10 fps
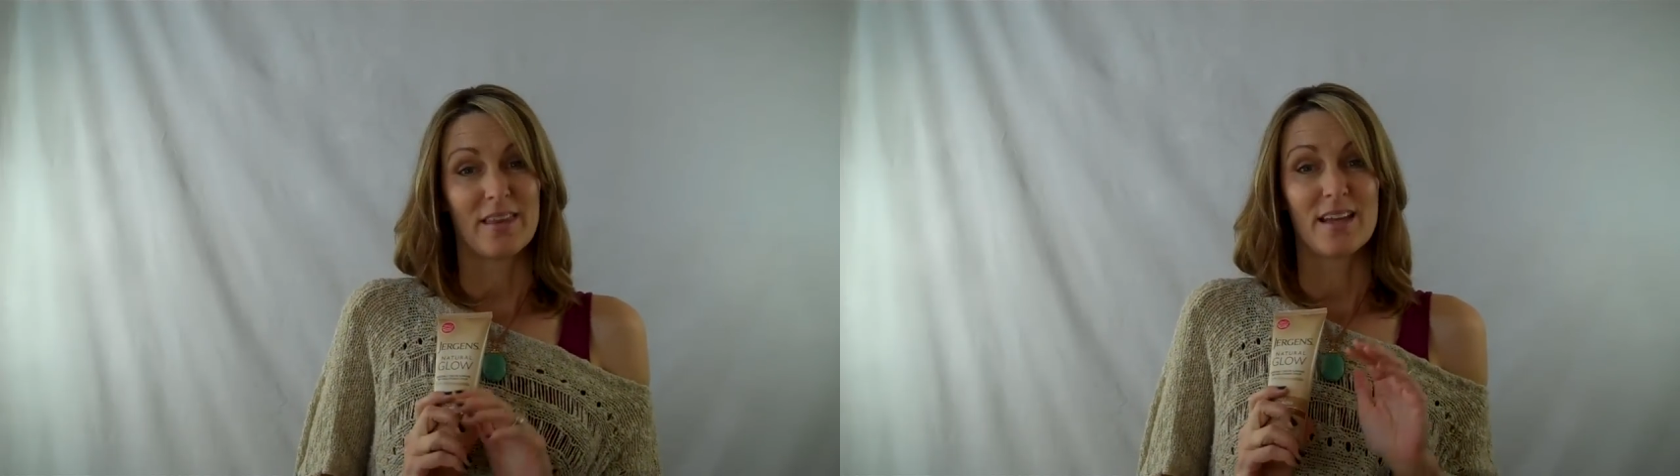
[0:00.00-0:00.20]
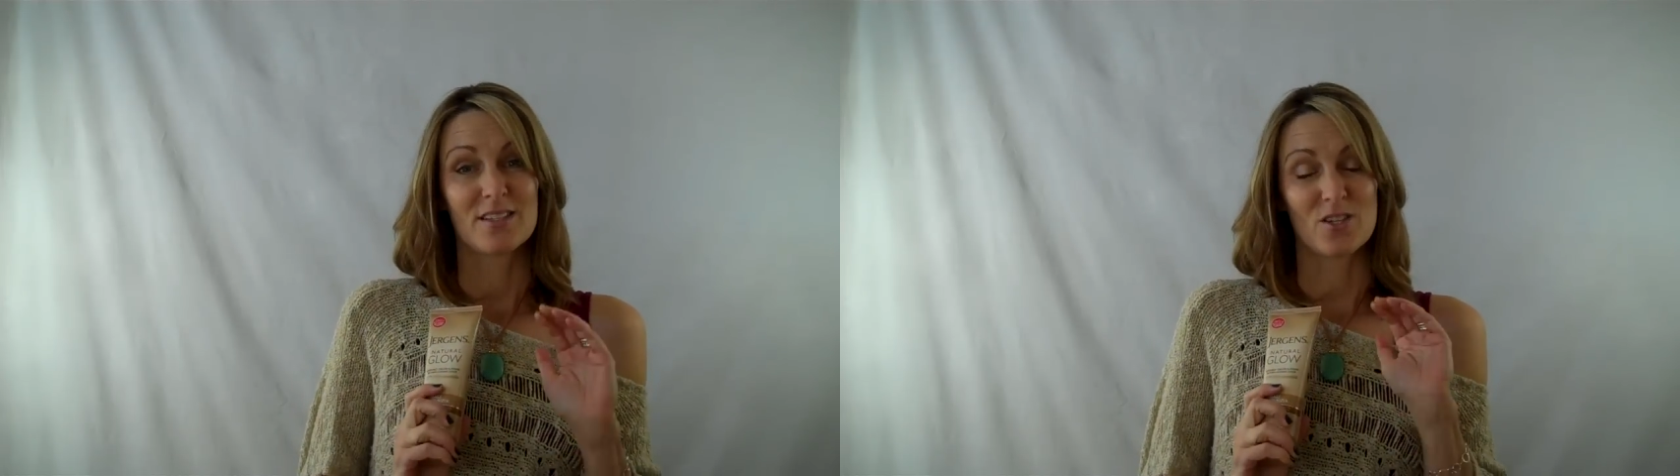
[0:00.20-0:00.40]

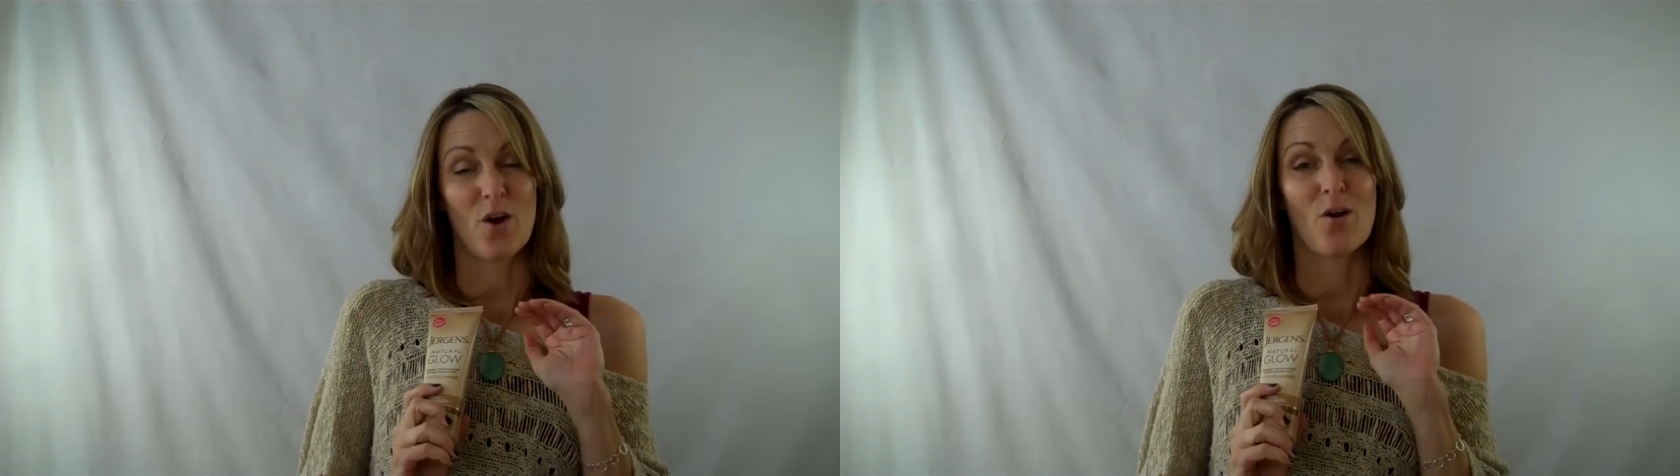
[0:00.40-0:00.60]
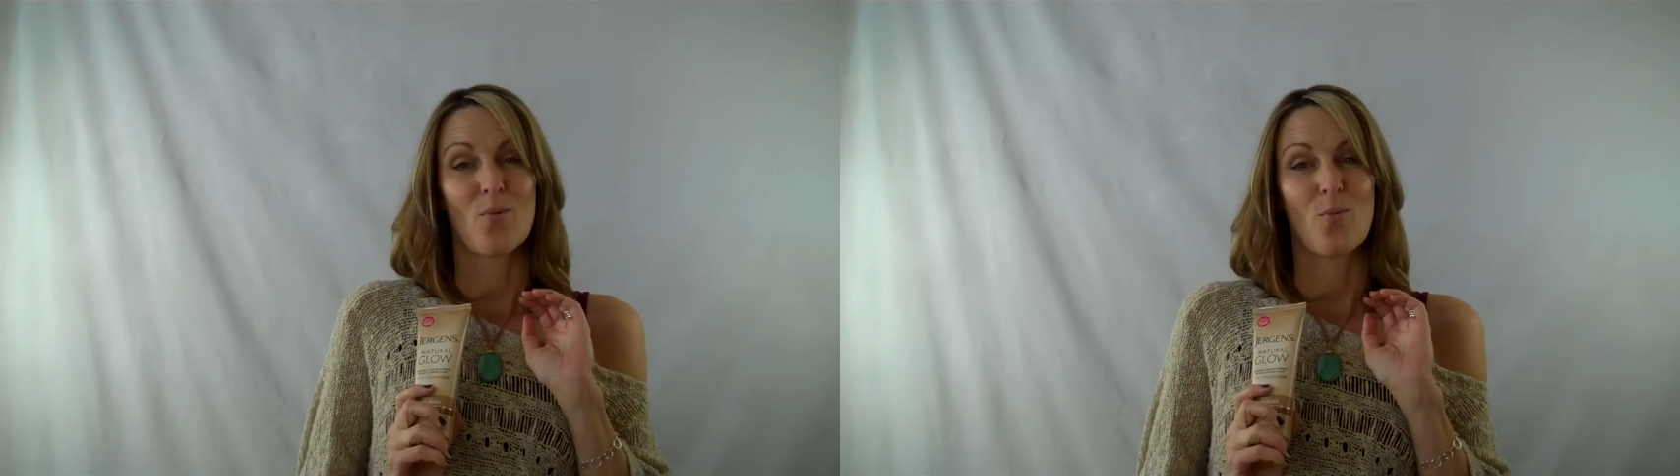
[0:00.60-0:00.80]
legs
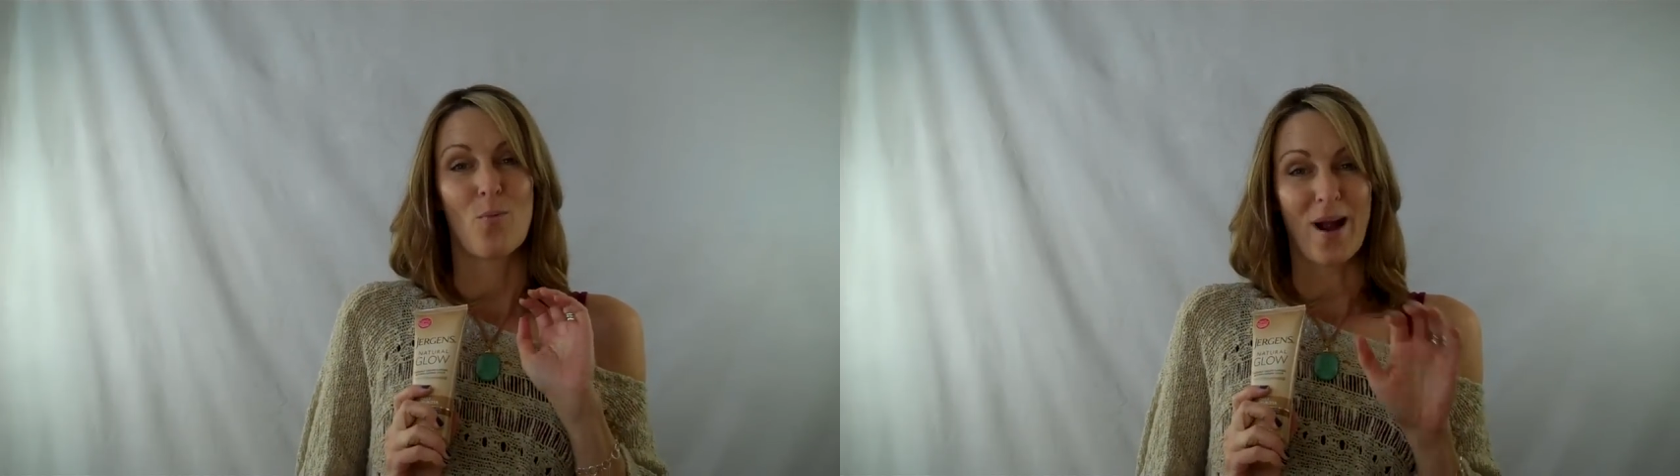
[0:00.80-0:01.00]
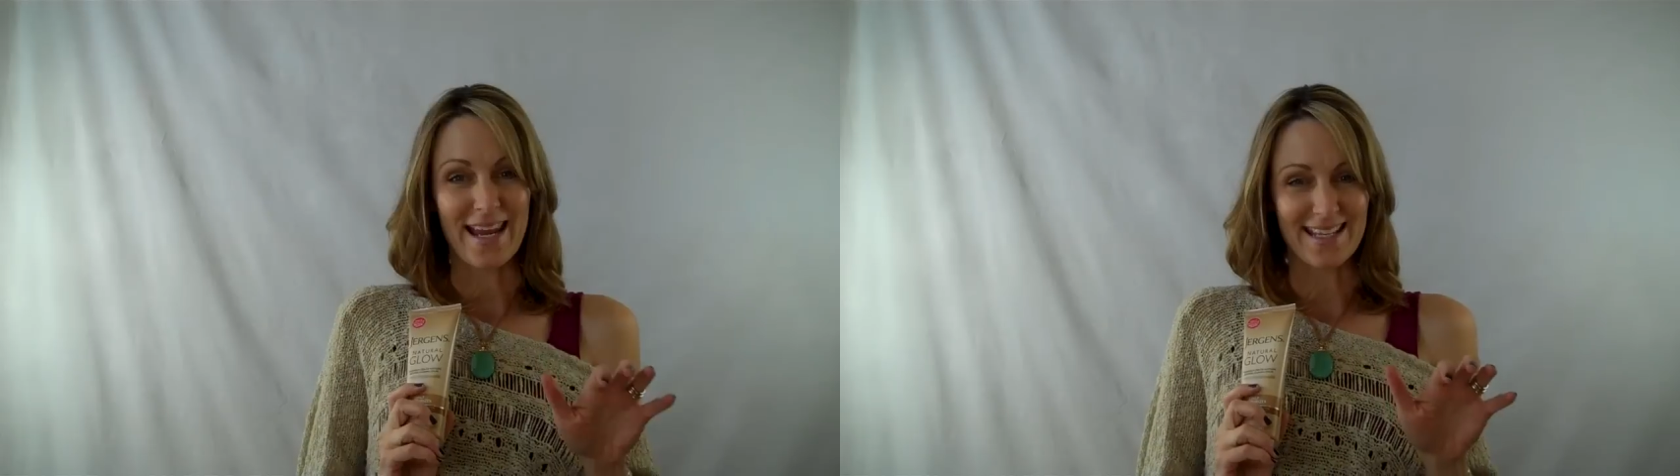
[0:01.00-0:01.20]
are
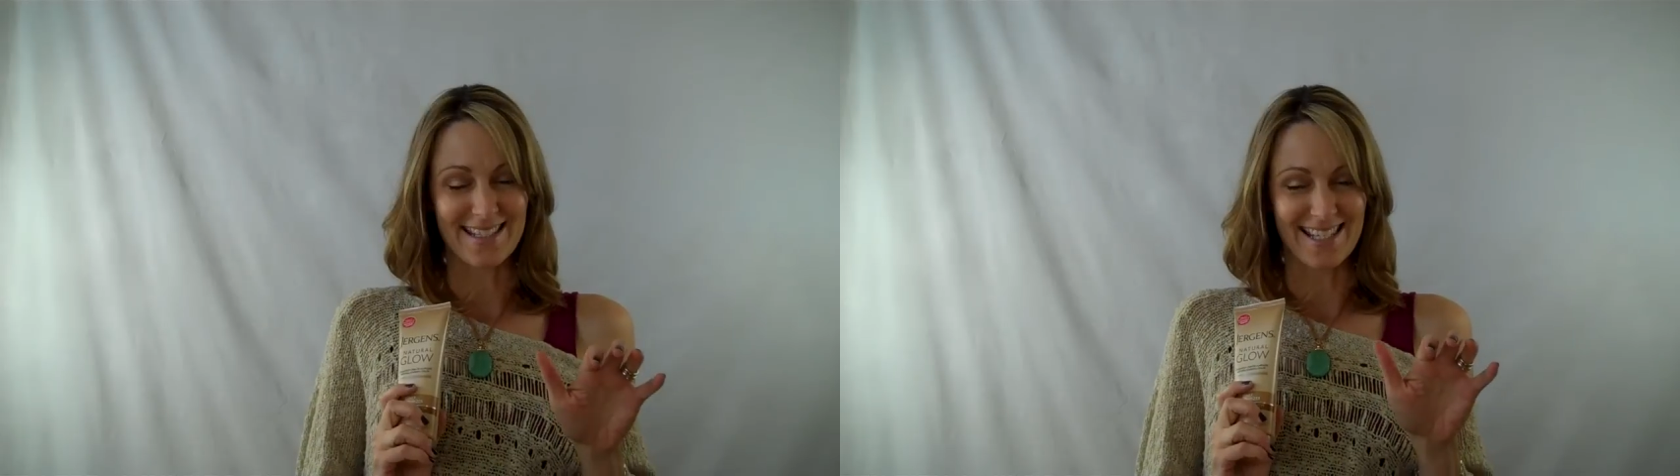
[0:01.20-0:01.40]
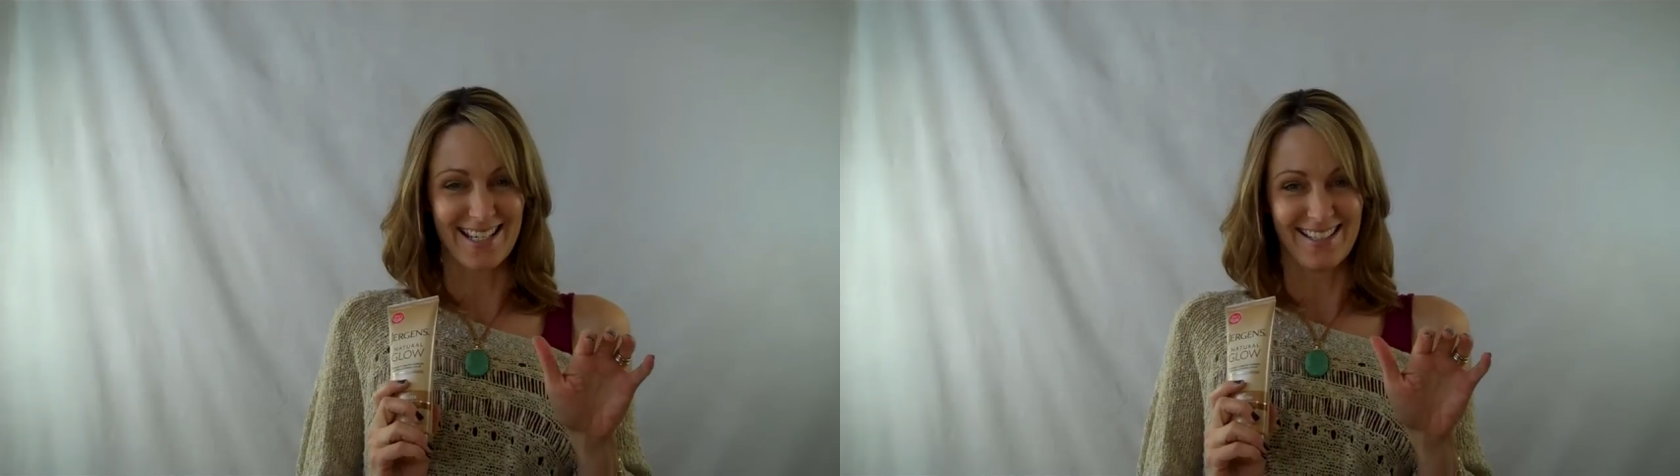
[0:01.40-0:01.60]

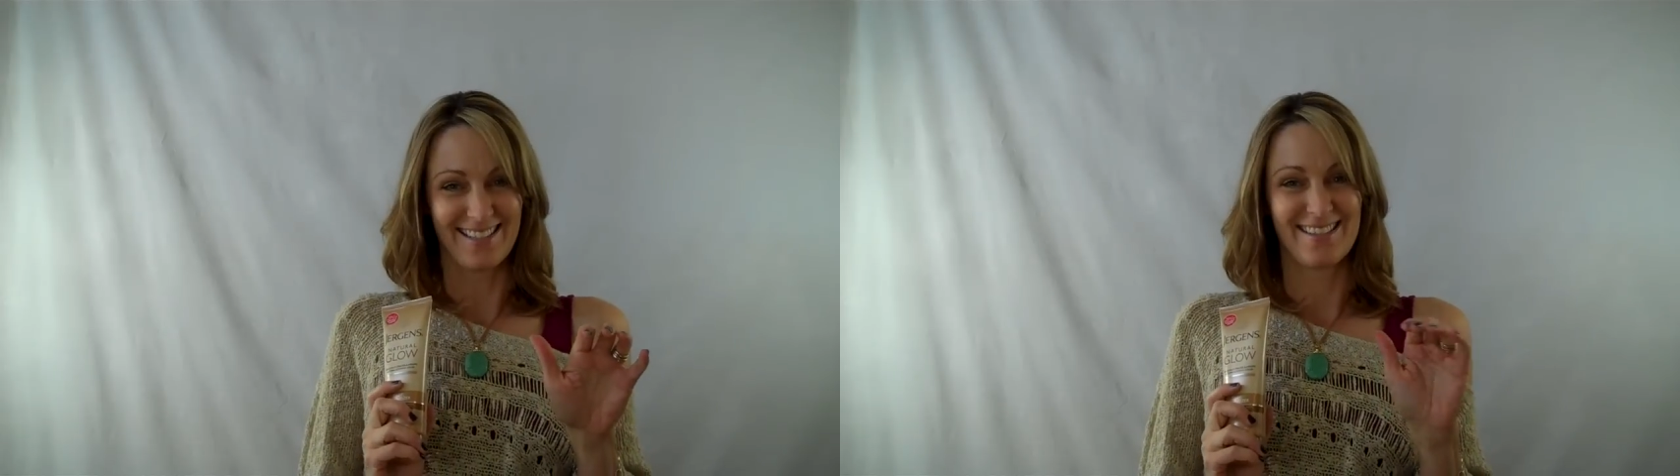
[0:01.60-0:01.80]
white.